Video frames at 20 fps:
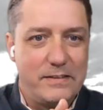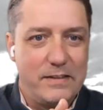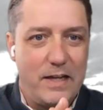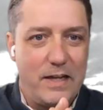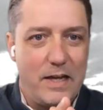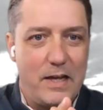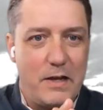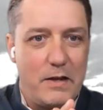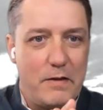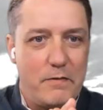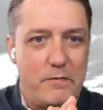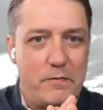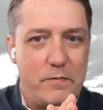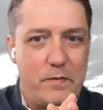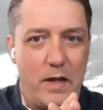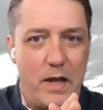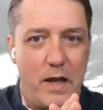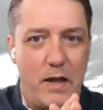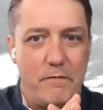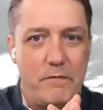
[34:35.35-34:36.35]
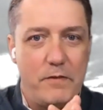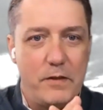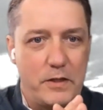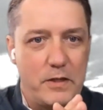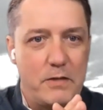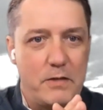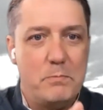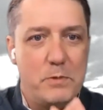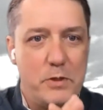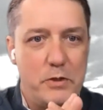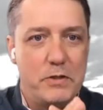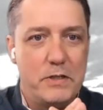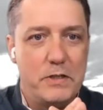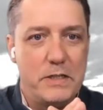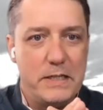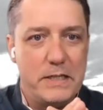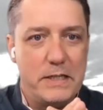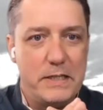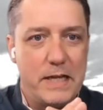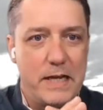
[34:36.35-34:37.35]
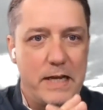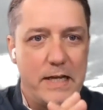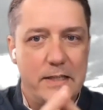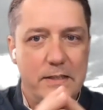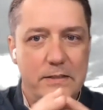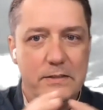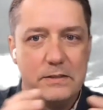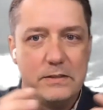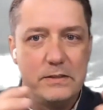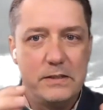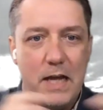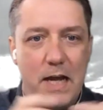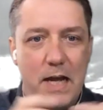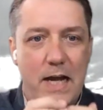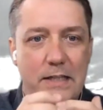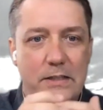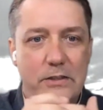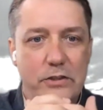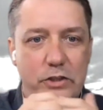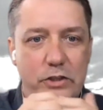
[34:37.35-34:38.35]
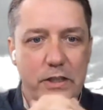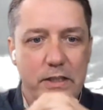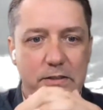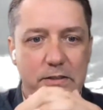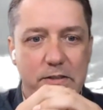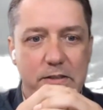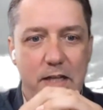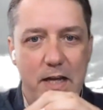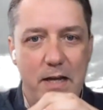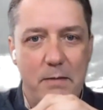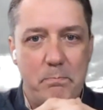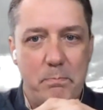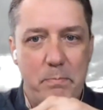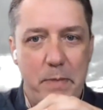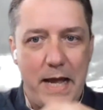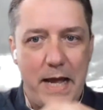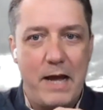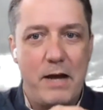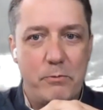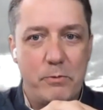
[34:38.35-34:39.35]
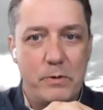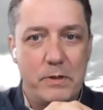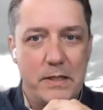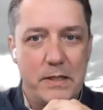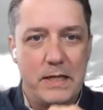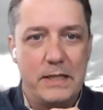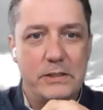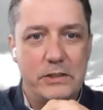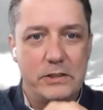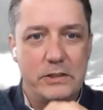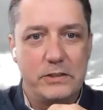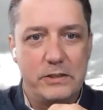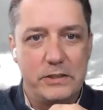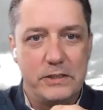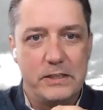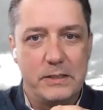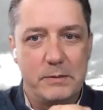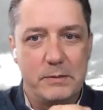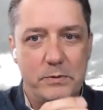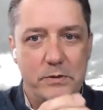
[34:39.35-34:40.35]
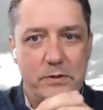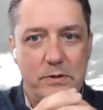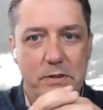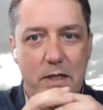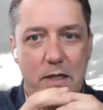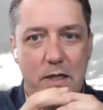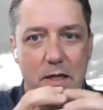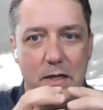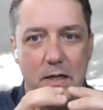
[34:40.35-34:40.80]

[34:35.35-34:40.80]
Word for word: of the community, that it's not just about relationships,